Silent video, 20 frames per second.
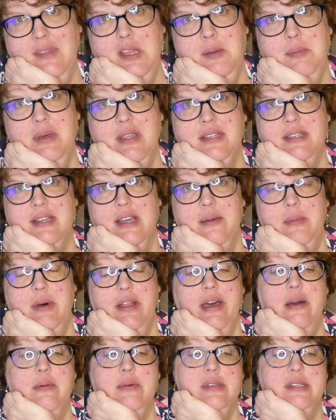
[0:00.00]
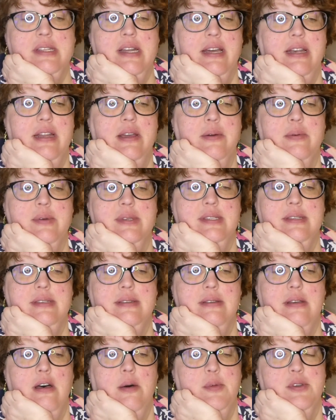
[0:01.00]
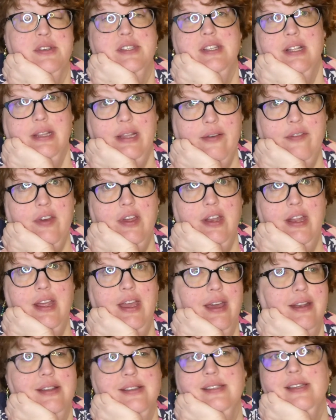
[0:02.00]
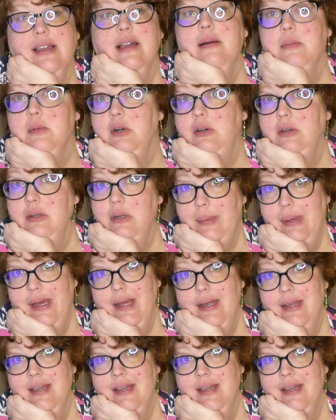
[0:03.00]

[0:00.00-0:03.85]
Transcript: By the time all that was done, it was almost 11 and it's like, I'm going to bed.